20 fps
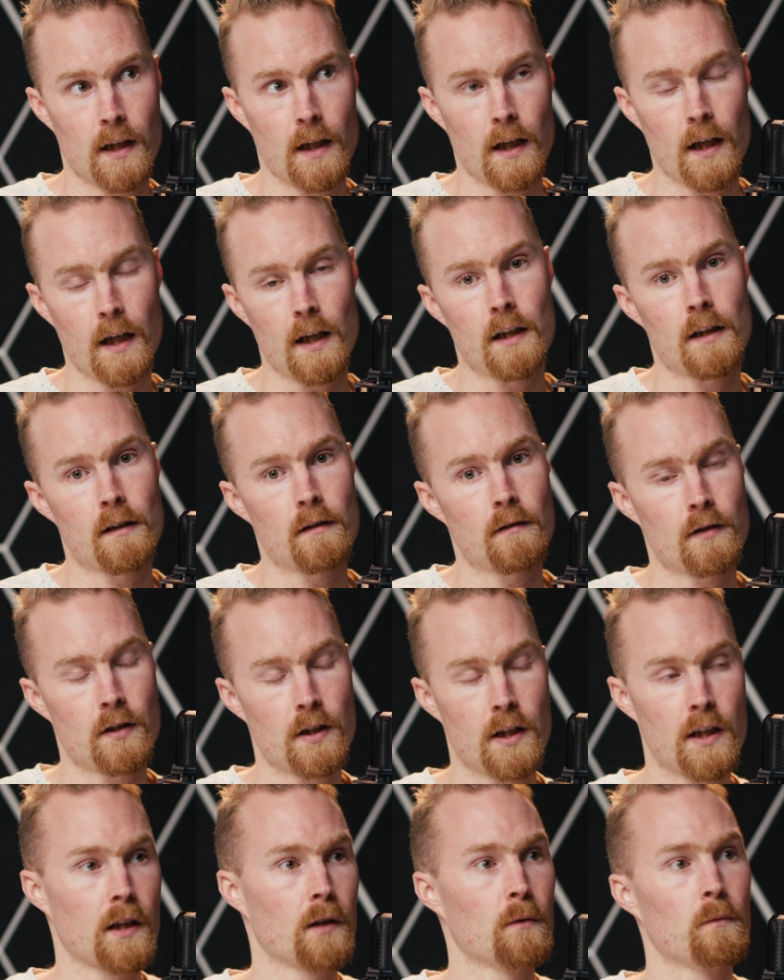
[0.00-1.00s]
And,
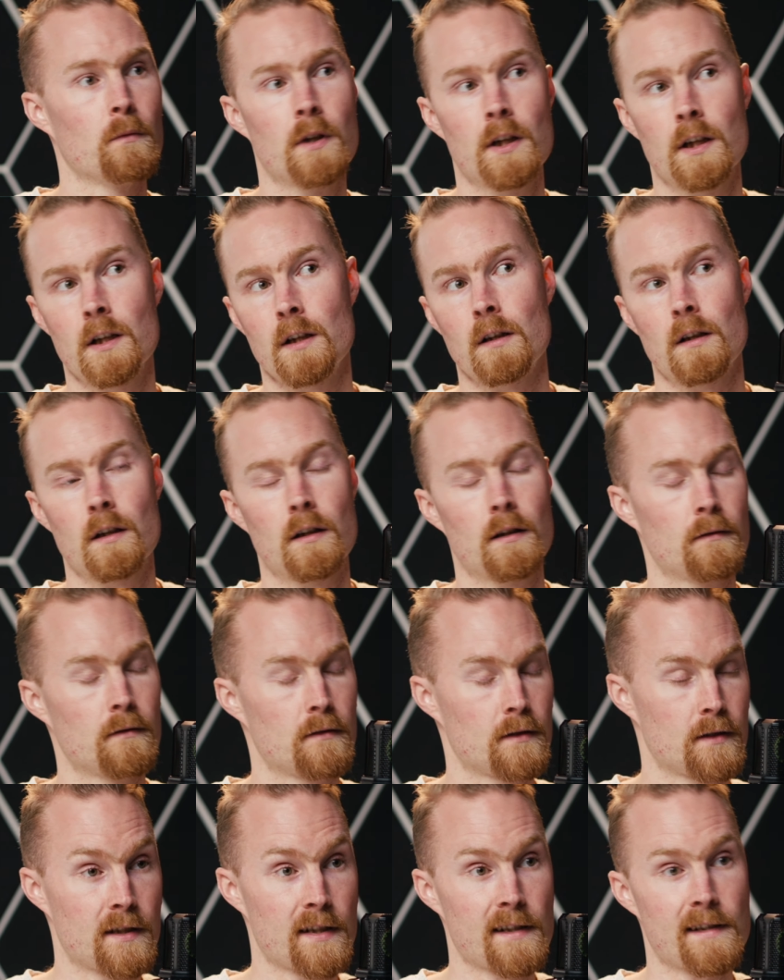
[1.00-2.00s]

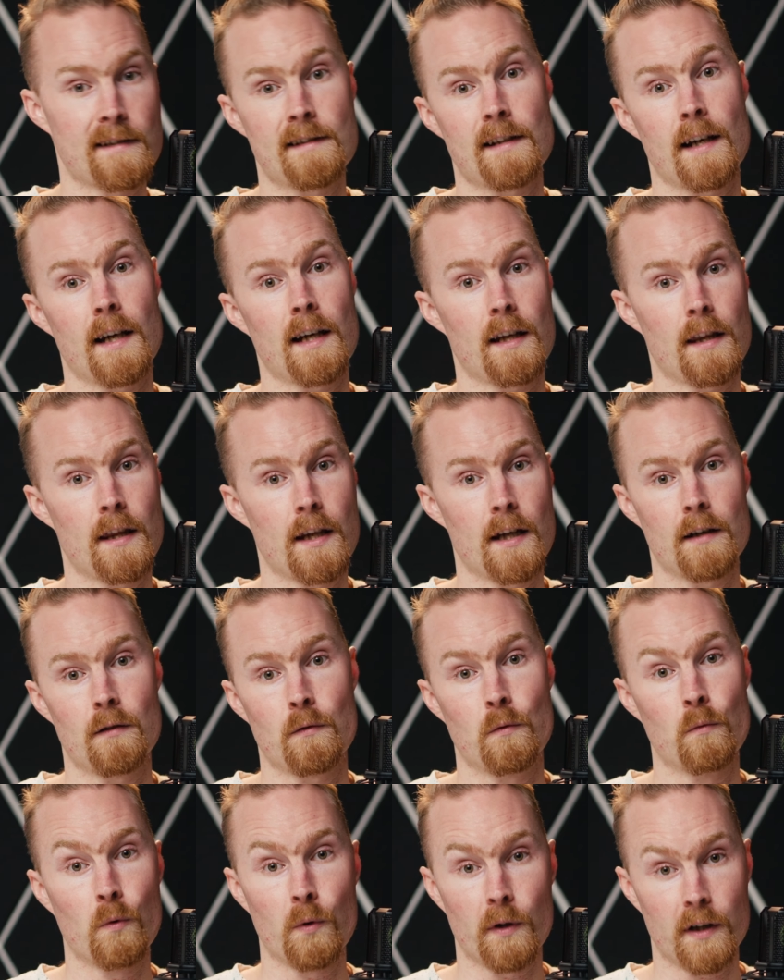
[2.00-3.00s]
to say that
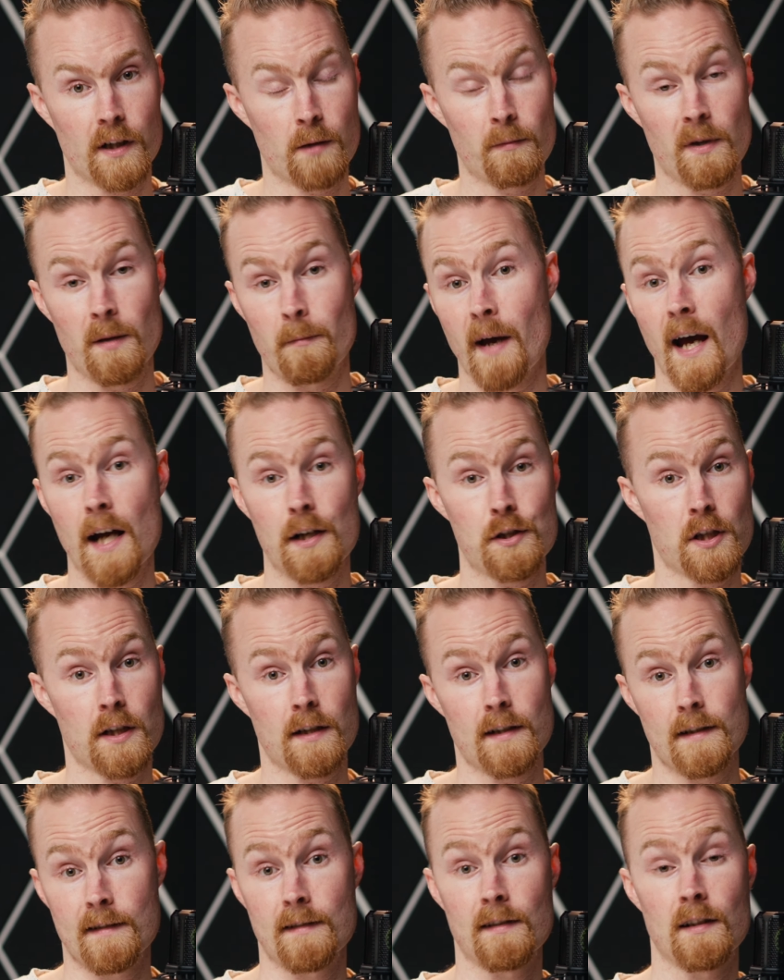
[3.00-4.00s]
we're going to be matching
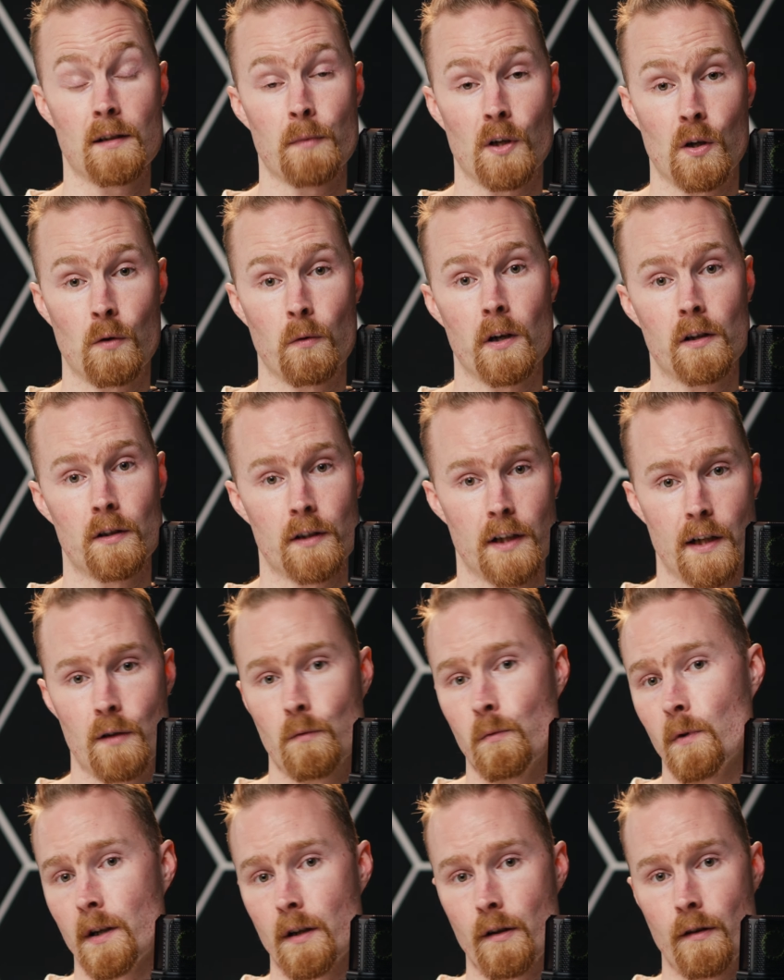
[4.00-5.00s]
cinema quality
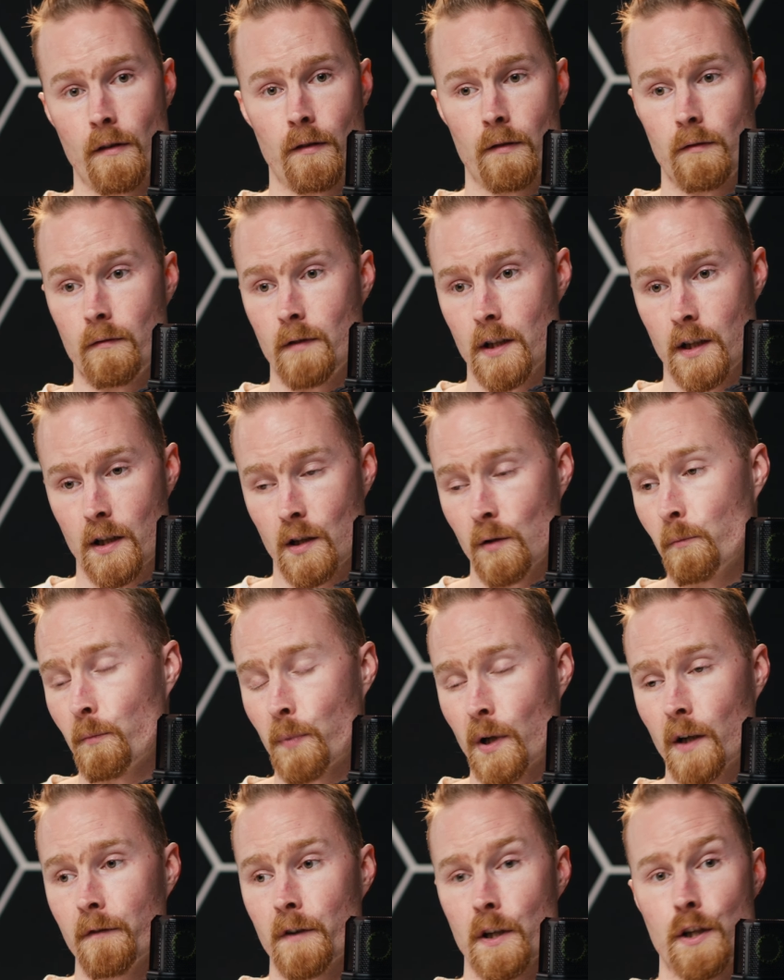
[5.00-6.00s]
with,
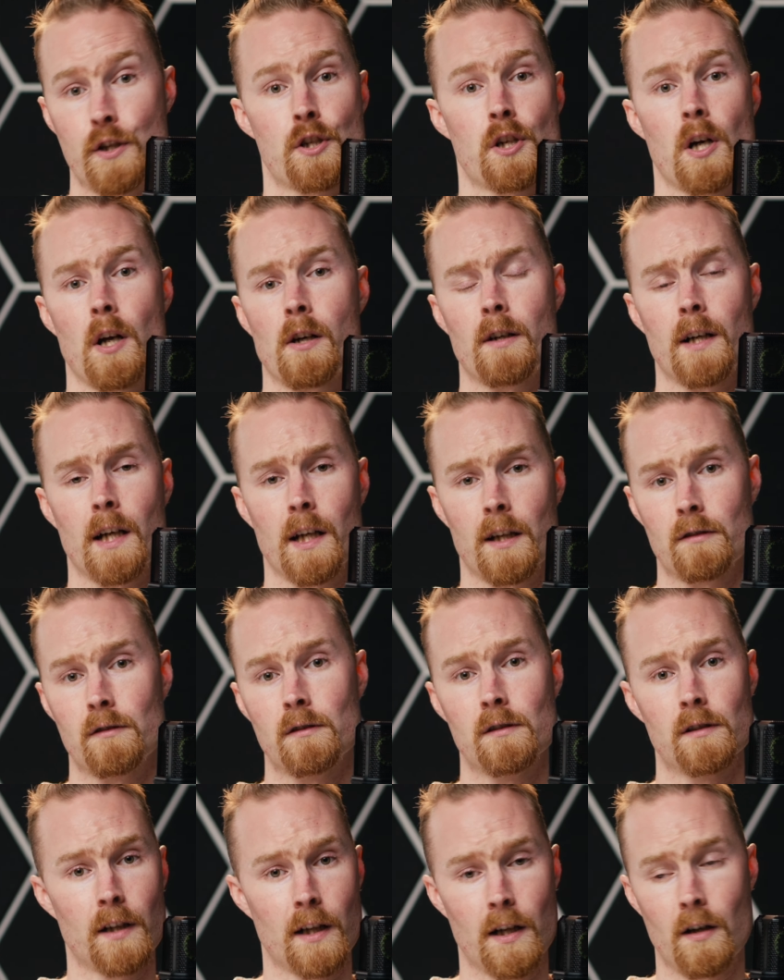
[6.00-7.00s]
perfect shutter
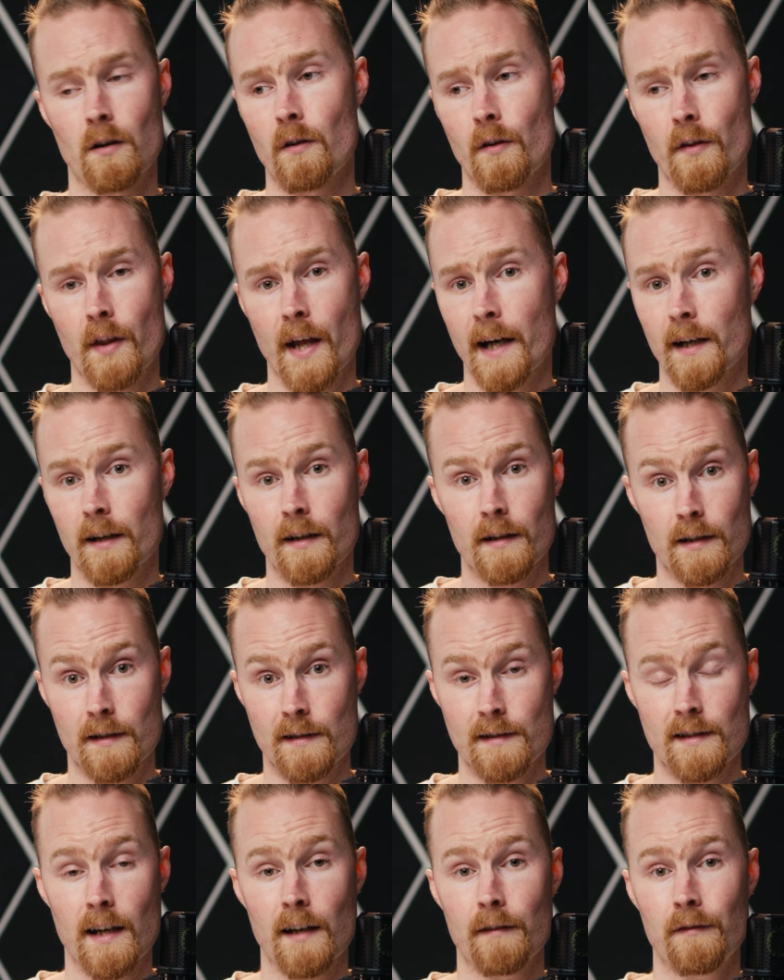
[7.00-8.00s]
angle and all that other
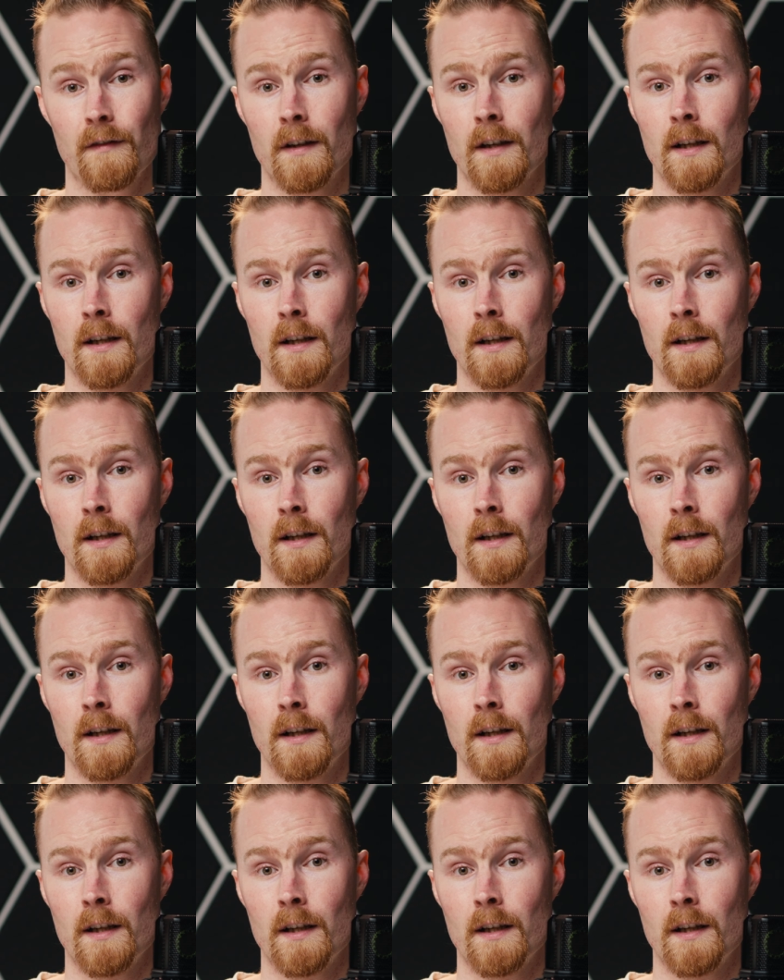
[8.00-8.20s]
stuff,